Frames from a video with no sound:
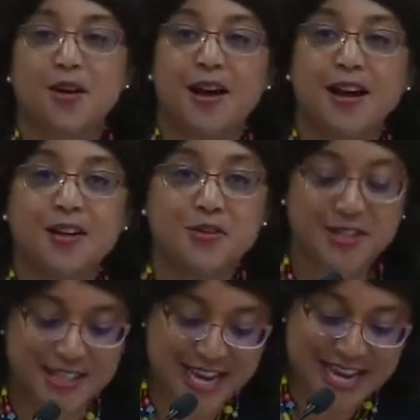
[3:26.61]
one
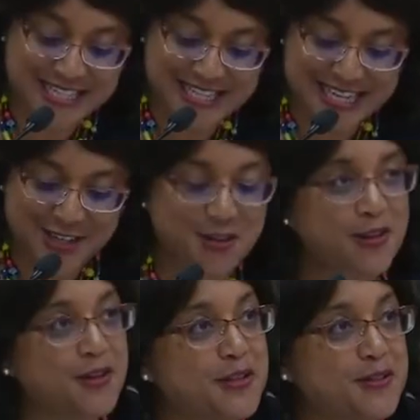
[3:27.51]
hundred nineteen
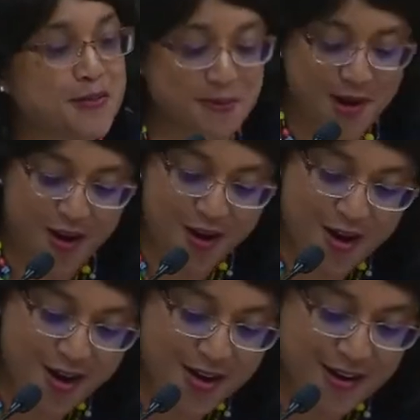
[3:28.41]
girls from
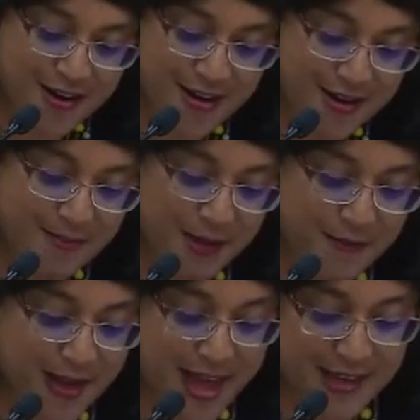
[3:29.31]
Carr,
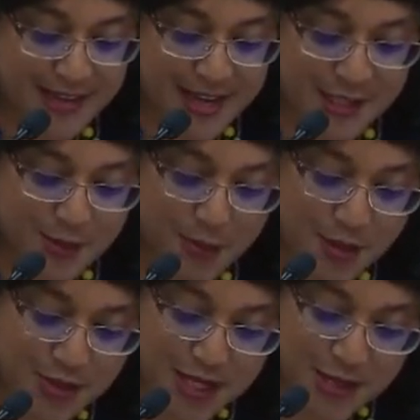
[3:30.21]
McFadden and
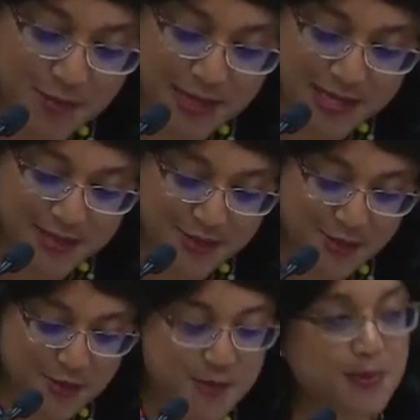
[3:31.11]
Spurgeon Intermediate
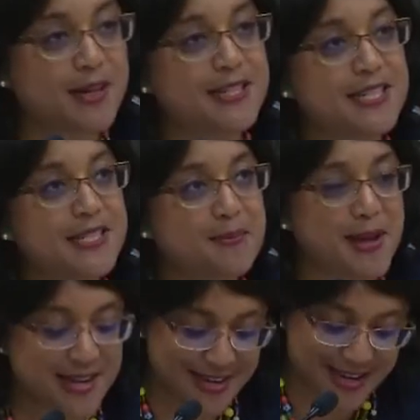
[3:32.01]
Schools participated